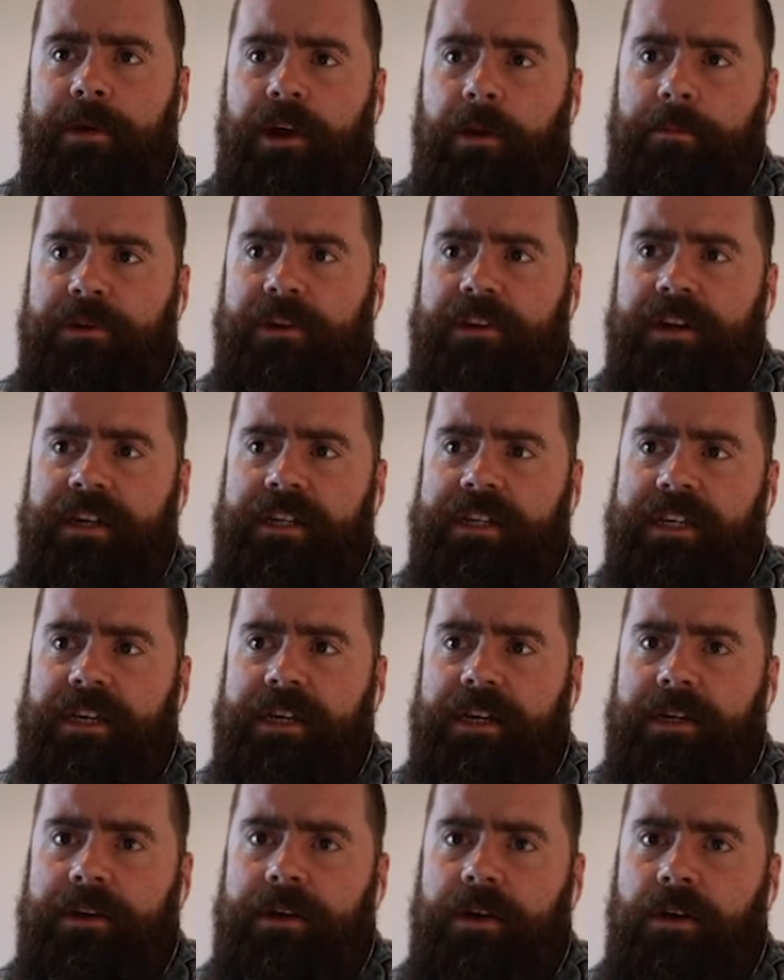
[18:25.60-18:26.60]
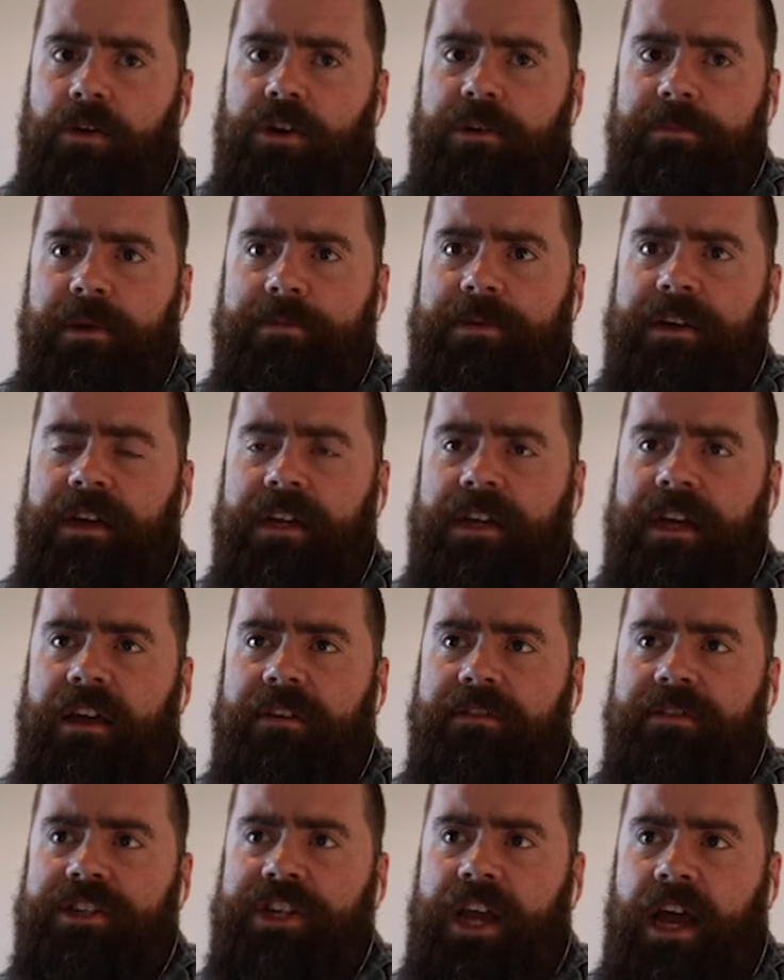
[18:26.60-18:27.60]
you might be coming up with an idea, or you might be
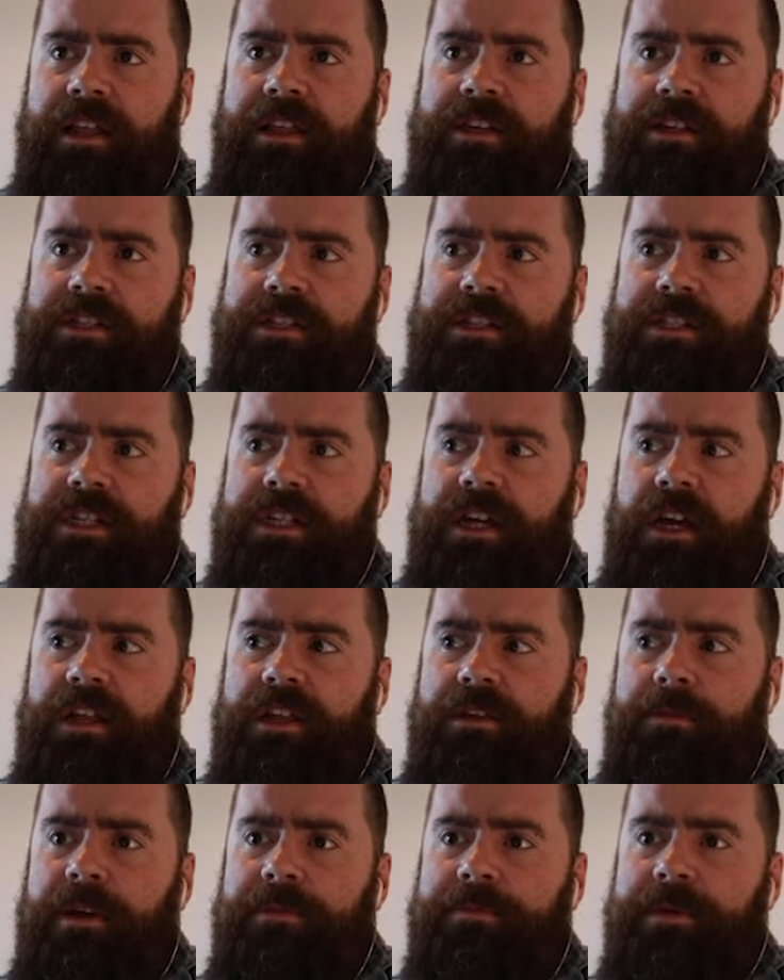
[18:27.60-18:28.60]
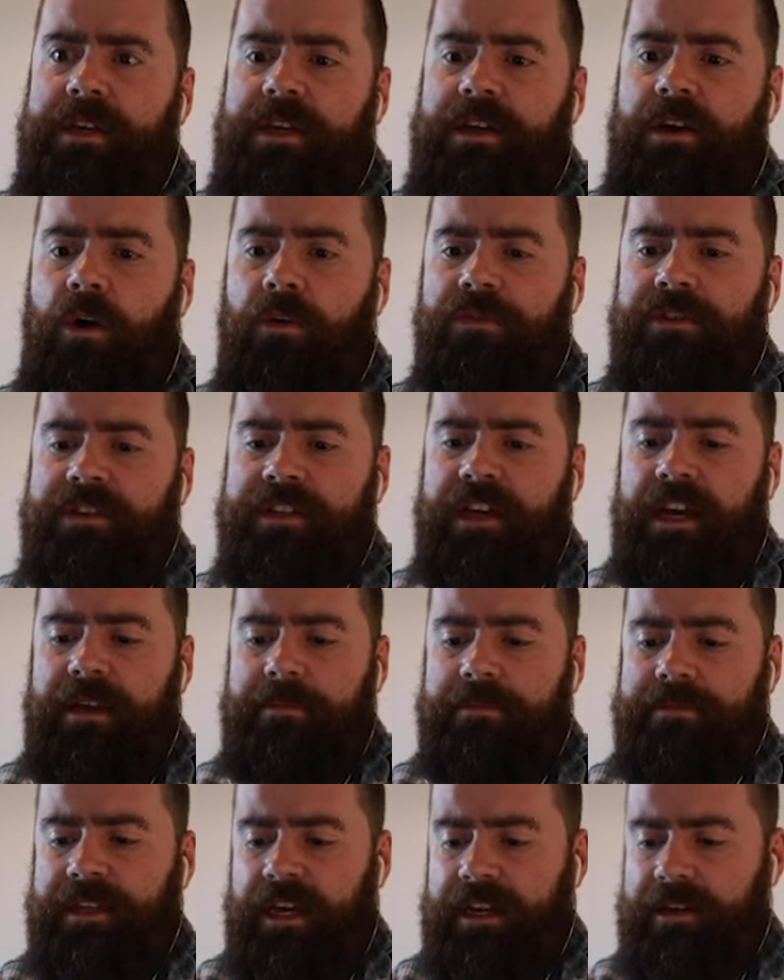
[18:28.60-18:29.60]
kind of have a challenge. You might be
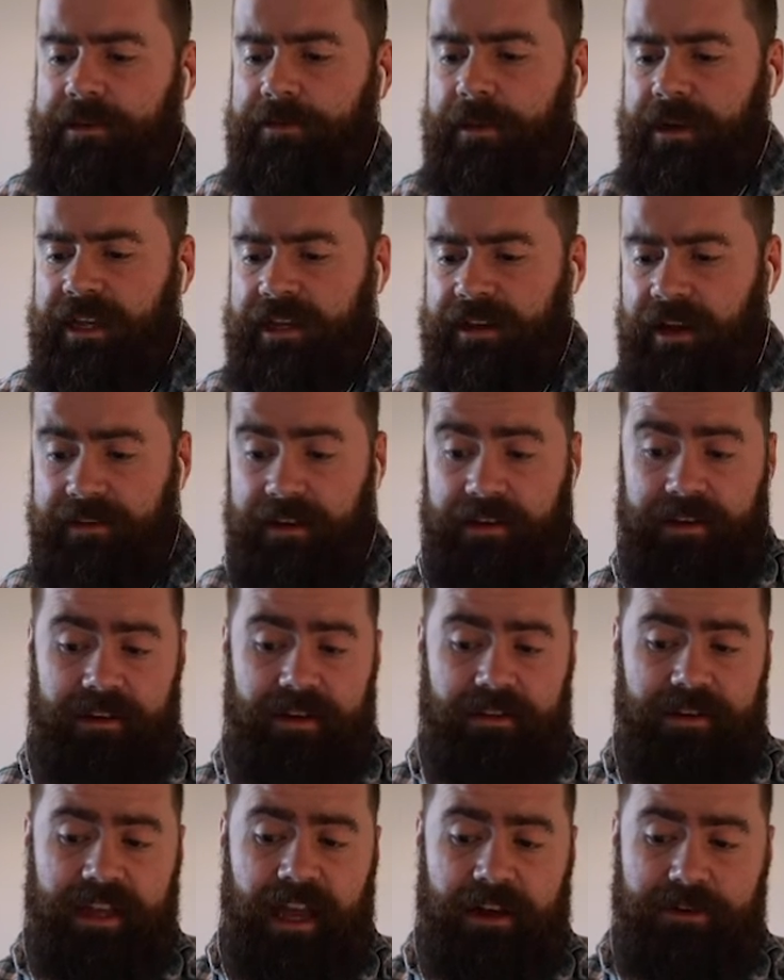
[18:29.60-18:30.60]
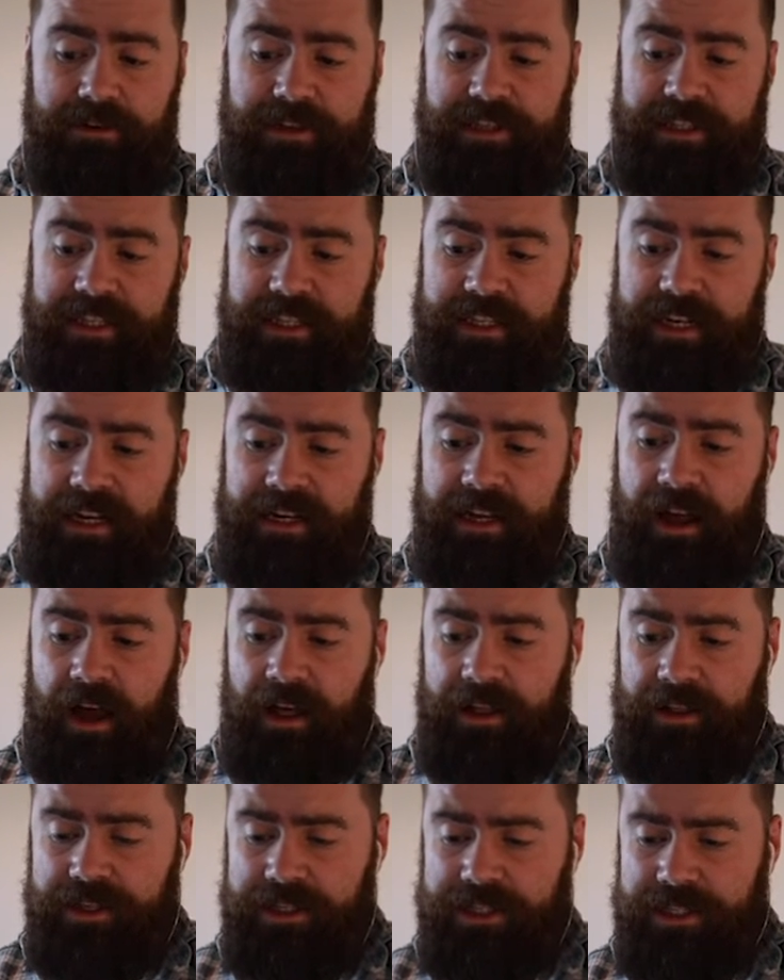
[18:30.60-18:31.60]
oftentimes, and you might encounter this in
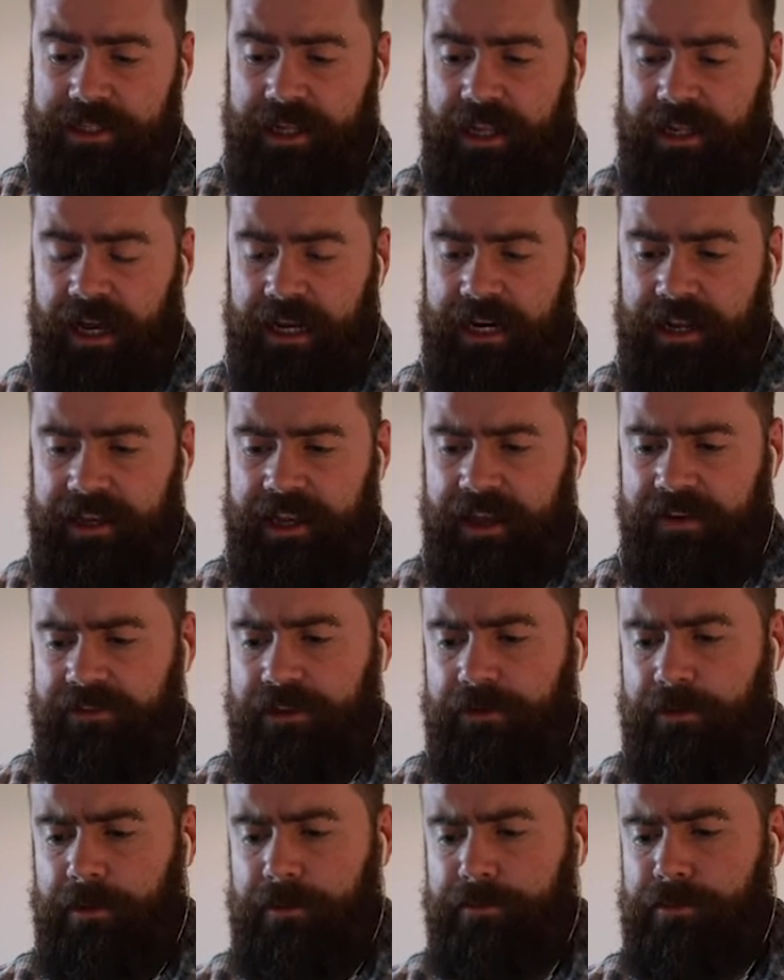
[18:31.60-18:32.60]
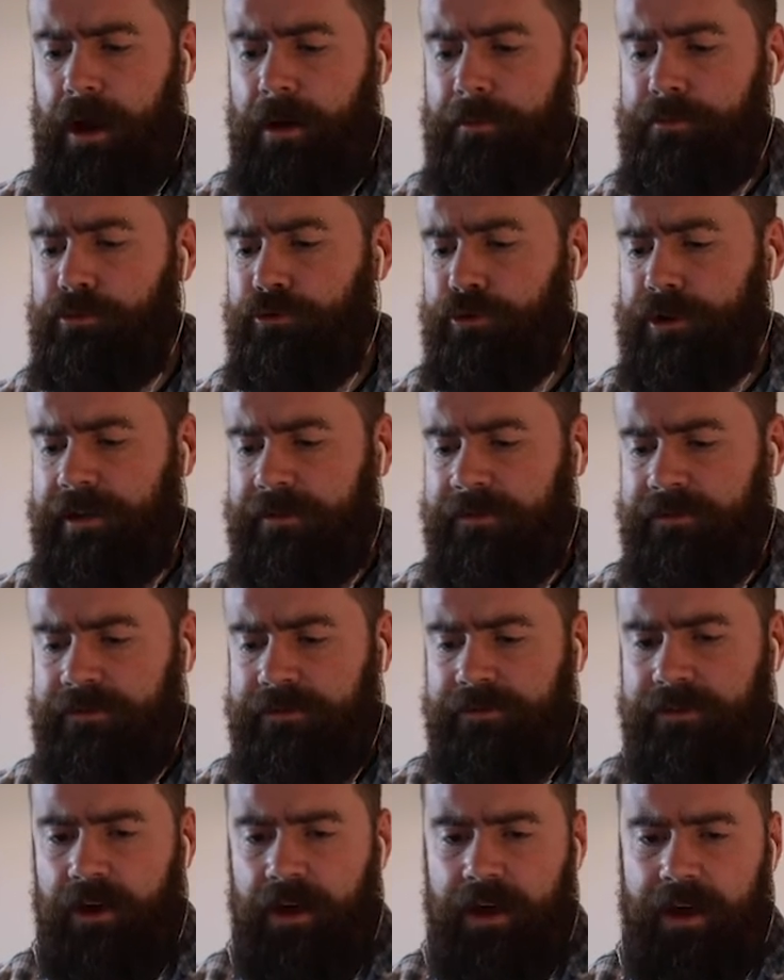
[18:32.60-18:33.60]
college, they'll kind of give you a brief,
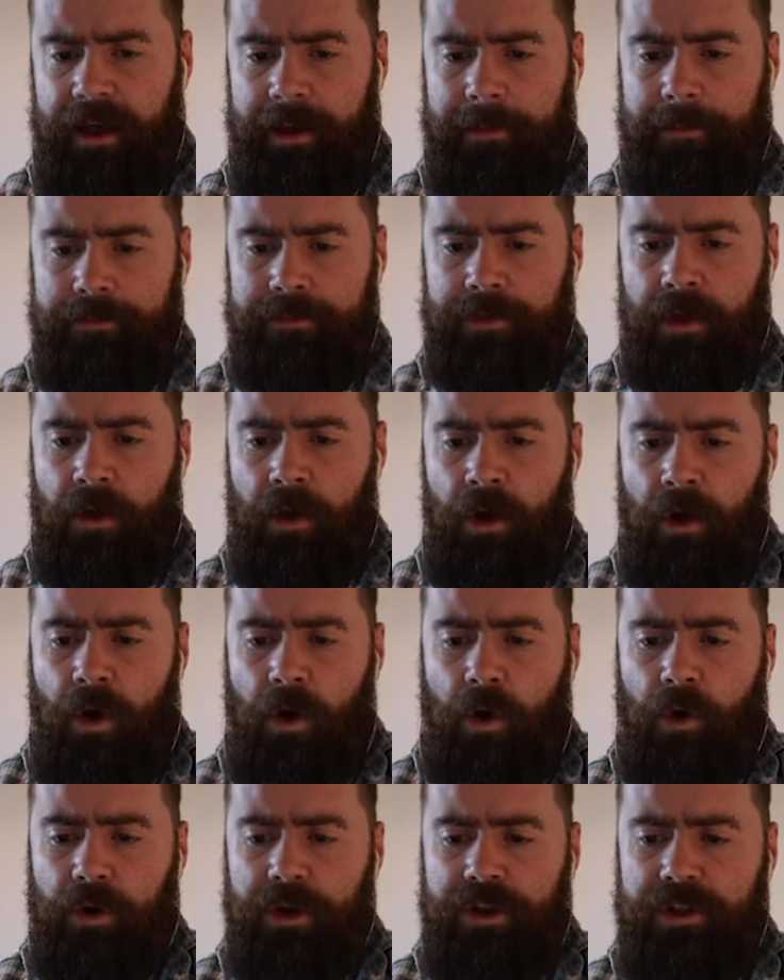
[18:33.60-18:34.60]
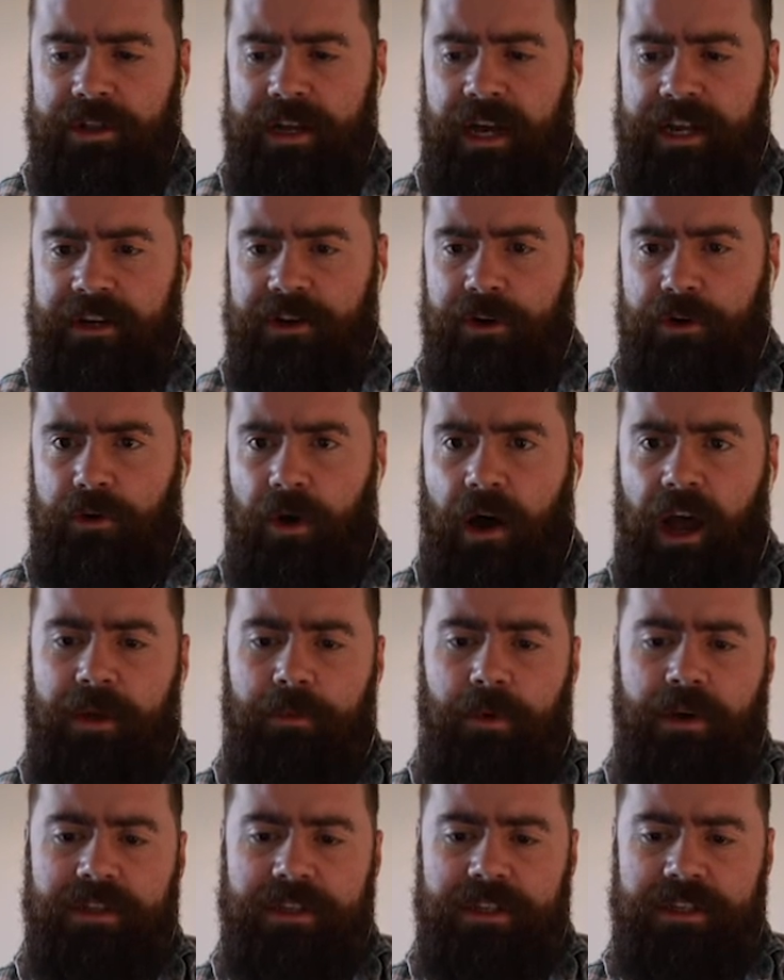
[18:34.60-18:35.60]
or you'll kind of go, I
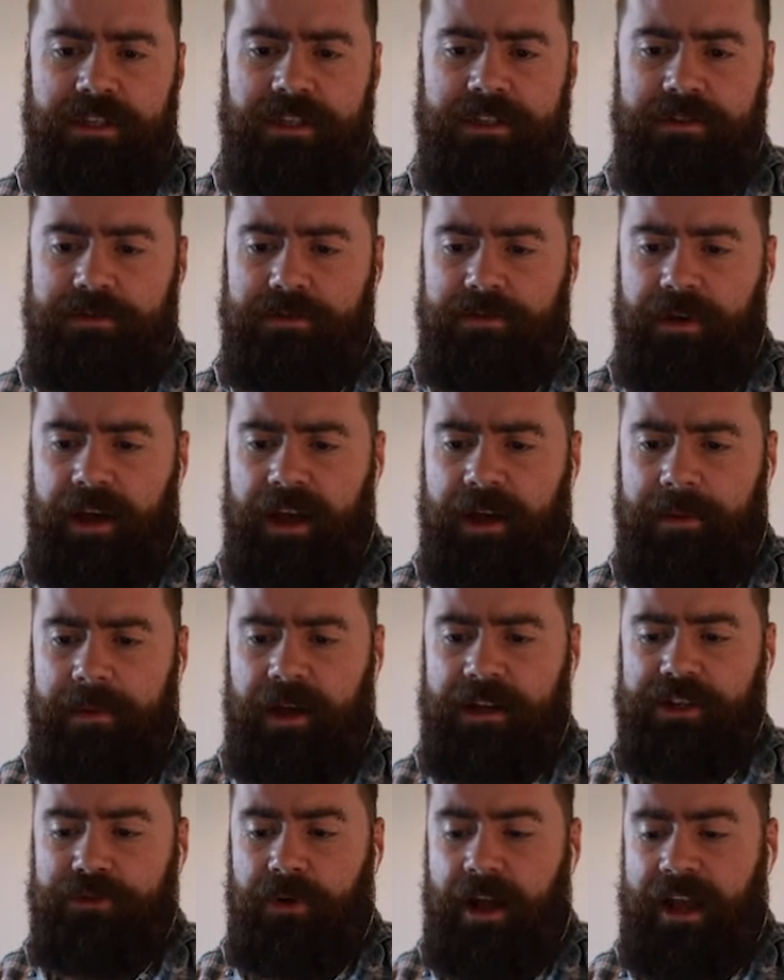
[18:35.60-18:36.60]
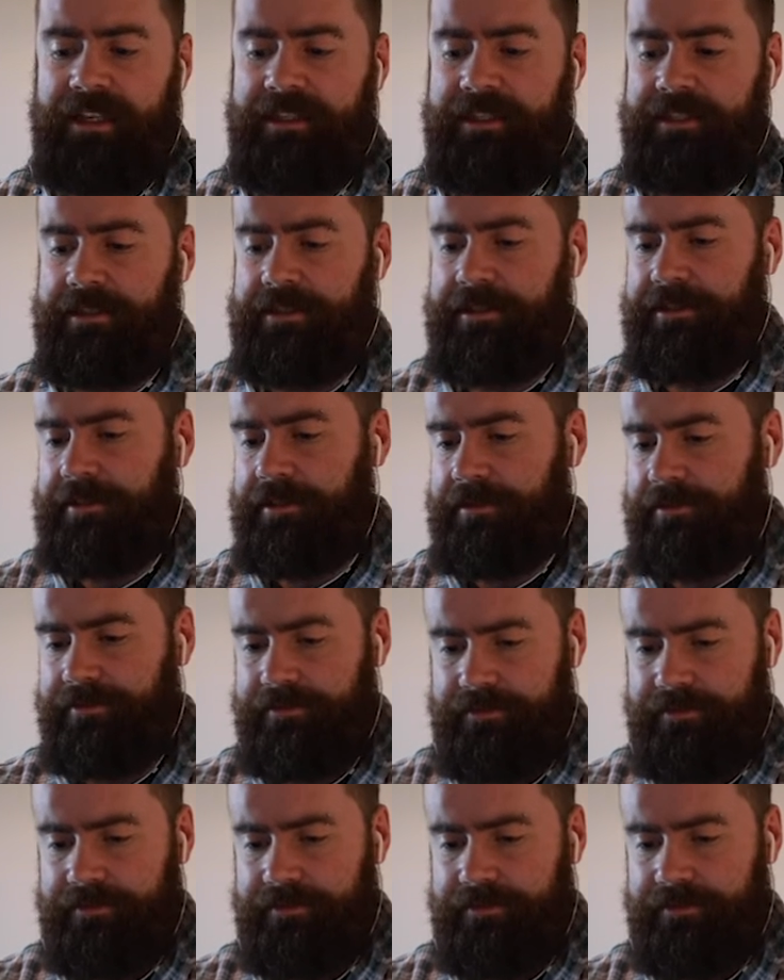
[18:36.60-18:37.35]
want to address